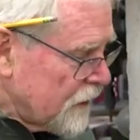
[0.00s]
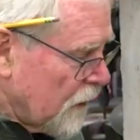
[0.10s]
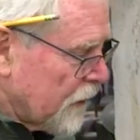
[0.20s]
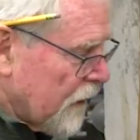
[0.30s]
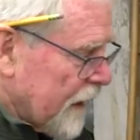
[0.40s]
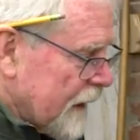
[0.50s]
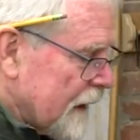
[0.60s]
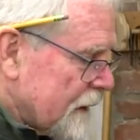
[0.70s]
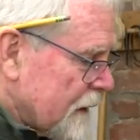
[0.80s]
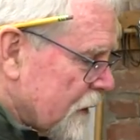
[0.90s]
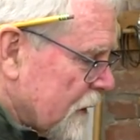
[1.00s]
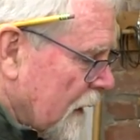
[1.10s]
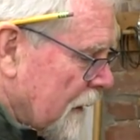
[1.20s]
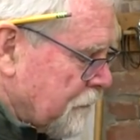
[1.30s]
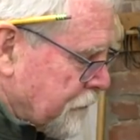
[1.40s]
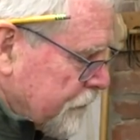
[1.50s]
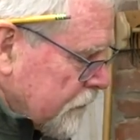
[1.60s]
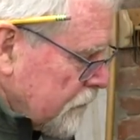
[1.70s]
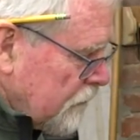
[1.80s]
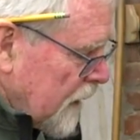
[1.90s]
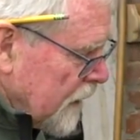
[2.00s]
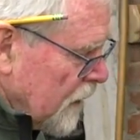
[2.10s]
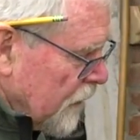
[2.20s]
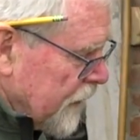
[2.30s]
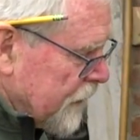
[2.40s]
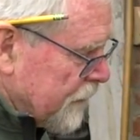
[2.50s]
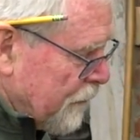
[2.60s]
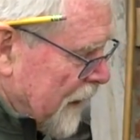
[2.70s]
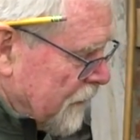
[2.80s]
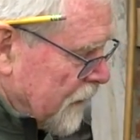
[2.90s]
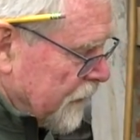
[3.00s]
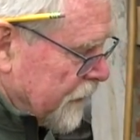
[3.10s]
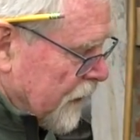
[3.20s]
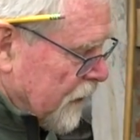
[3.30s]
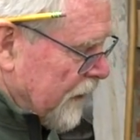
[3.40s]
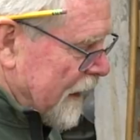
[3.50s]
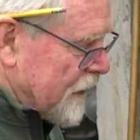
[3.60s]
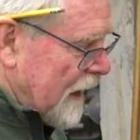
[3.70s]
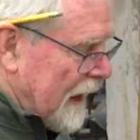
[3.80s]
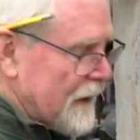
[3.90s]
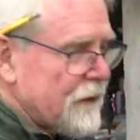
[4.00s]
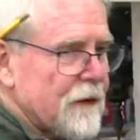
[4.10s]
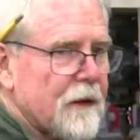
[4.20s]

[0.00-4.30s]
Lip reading: So in order to get this this bevel the correct size,